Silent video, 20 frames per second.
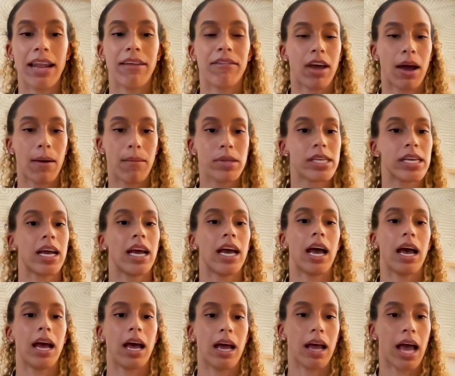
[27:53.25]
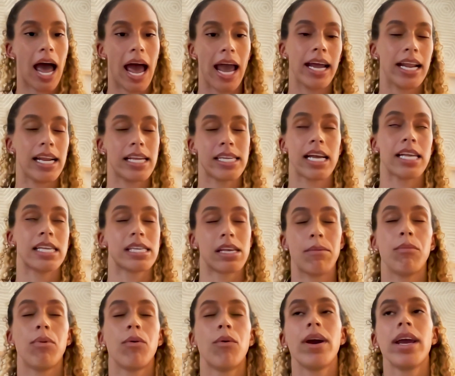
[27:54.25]
of come to a hiatus at
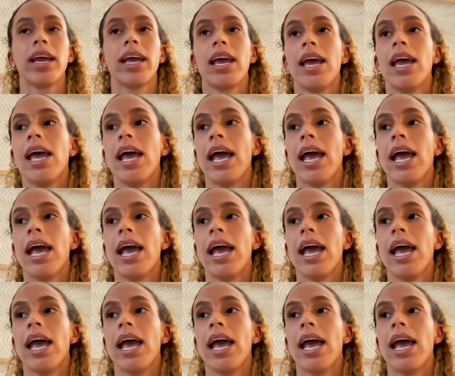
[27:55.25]
some point.